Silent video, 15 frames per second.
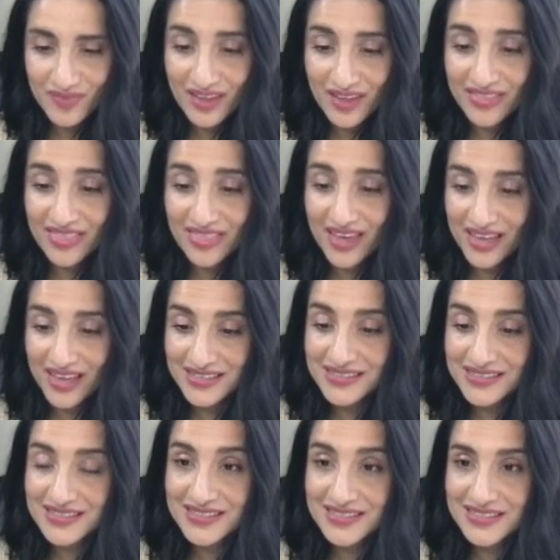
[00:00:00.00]
and then
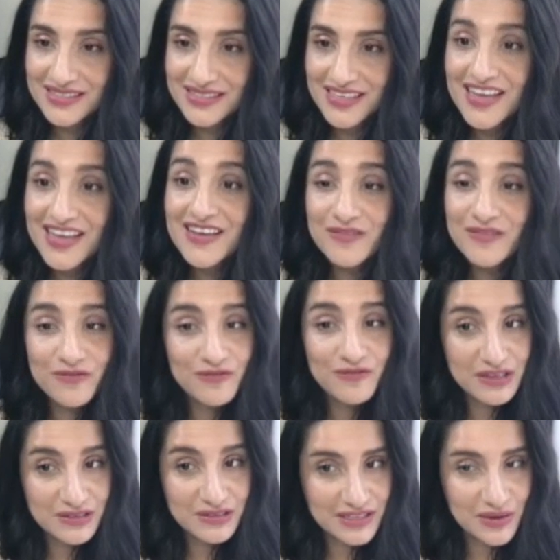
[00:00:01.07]

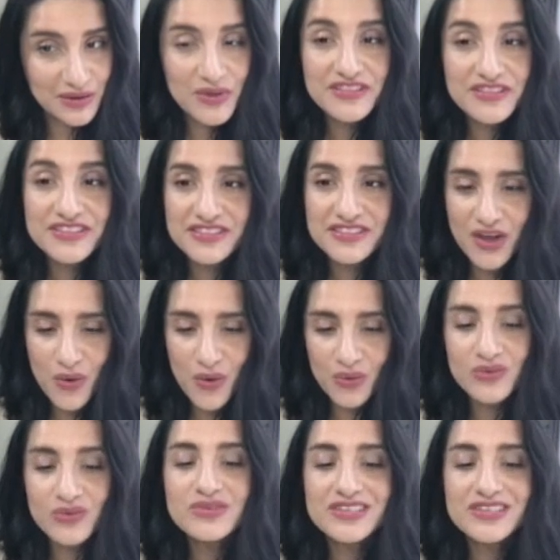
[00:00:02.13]
filled it with
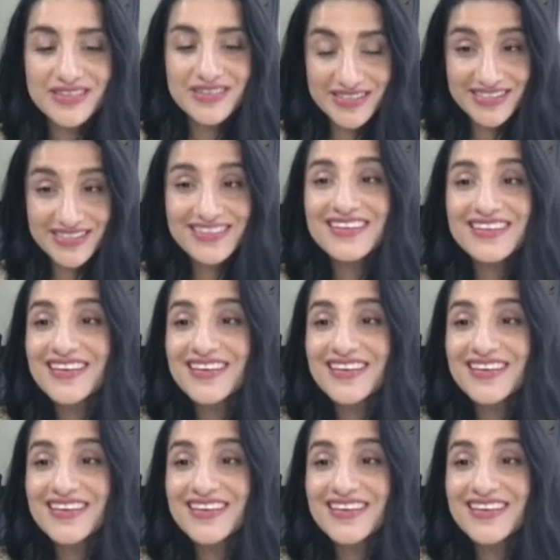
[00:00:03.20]
stones.